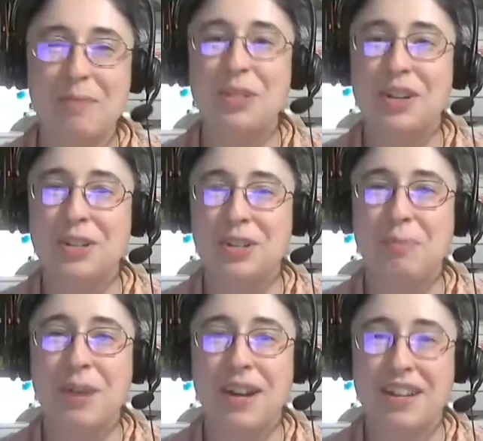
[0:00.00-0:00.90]
I'm in charge
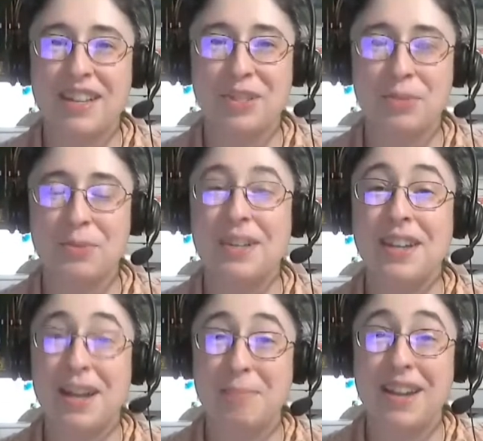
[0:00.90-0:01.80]
of the podcast, there will
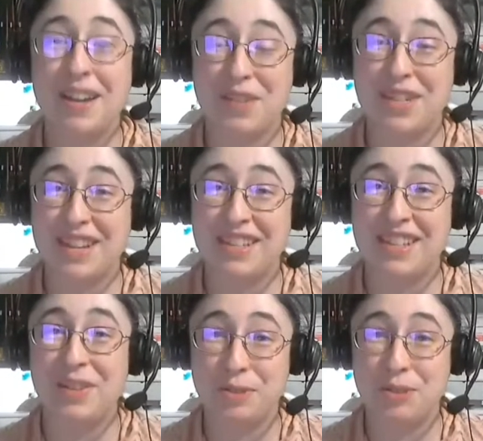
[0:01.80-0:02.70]
not be
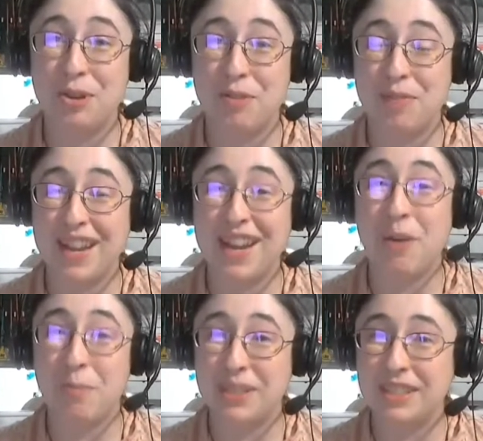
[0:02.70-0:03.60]
advertising on the show if I can
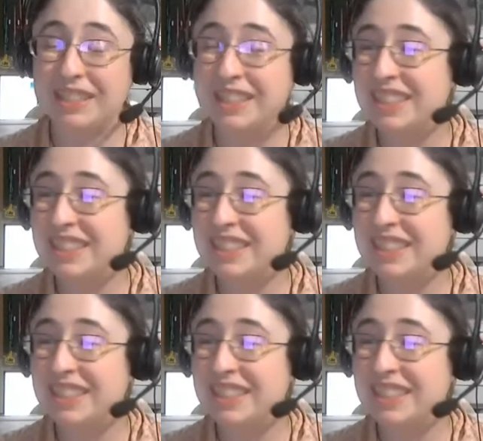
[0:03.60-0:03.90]
help it.